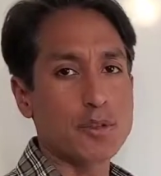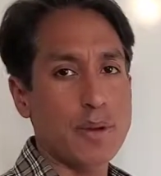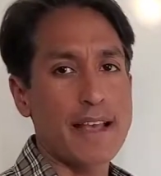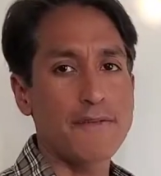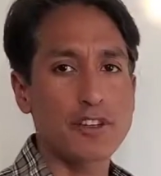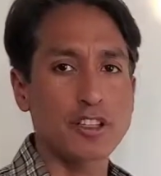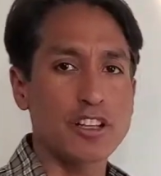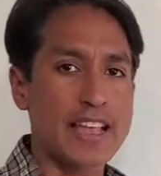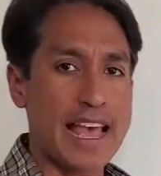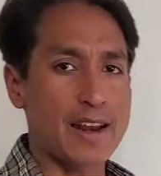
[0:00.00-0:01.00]
we have to
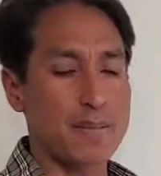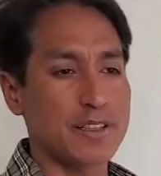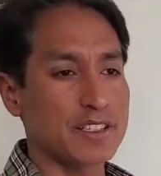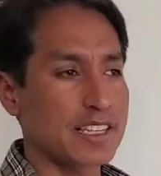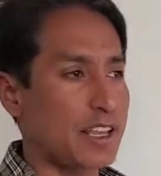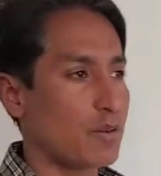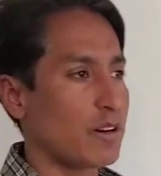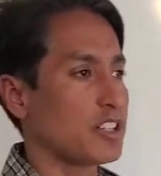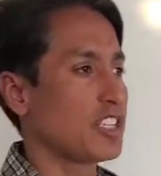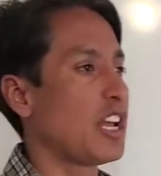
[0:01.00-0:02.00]
look at them and say to
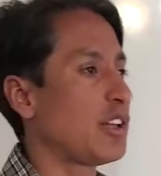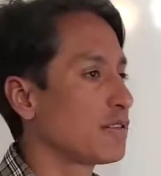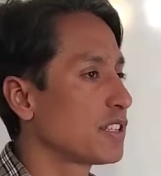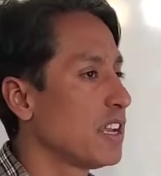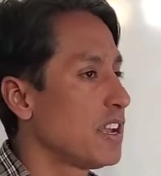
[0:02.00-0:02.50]
ourselves,